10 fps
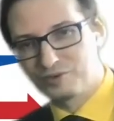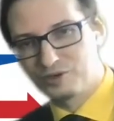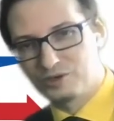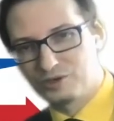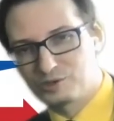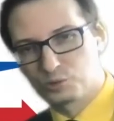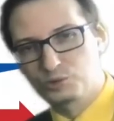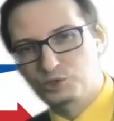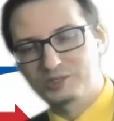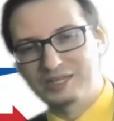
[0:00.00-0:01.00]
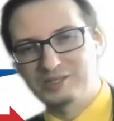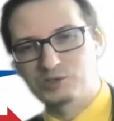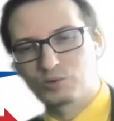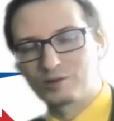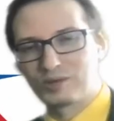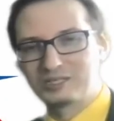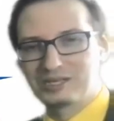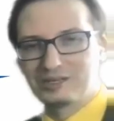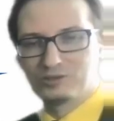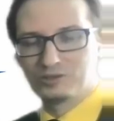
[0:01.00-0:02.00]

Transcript: a solution that is quadratic in